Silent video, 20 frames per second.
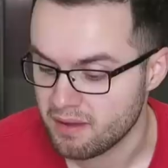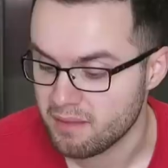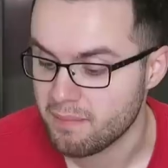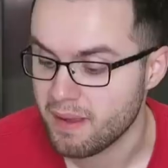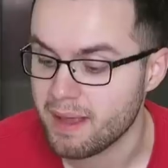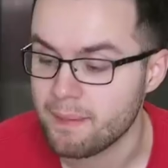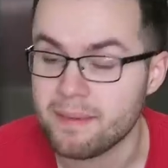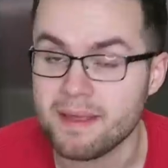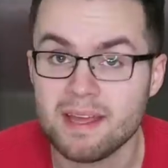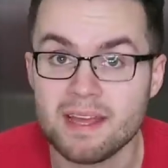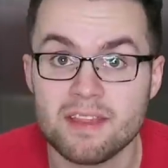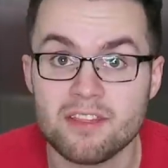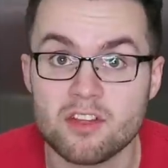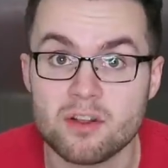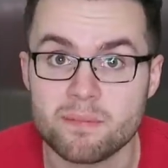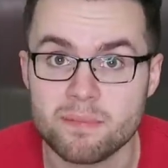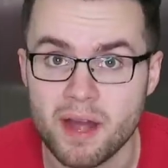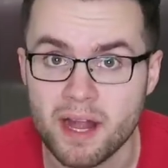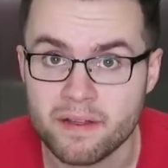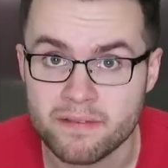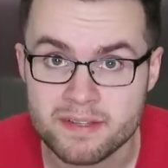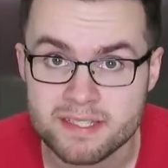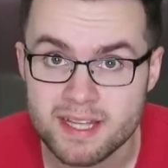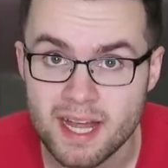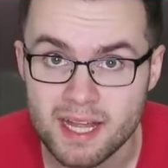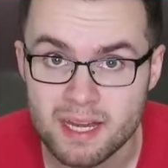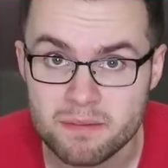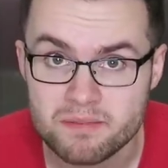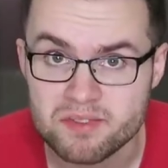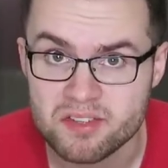but maybe in their breakfast
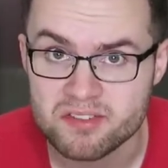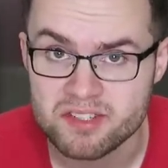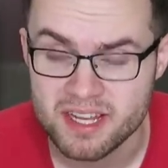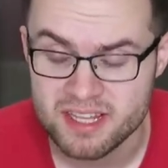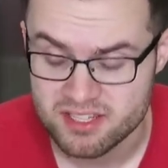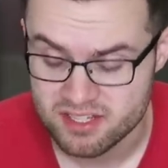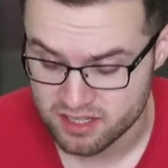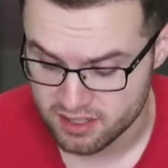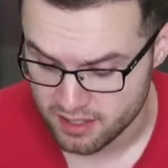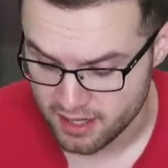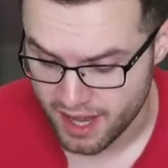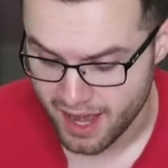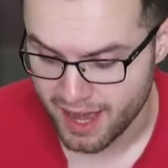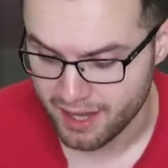items it'll taste good.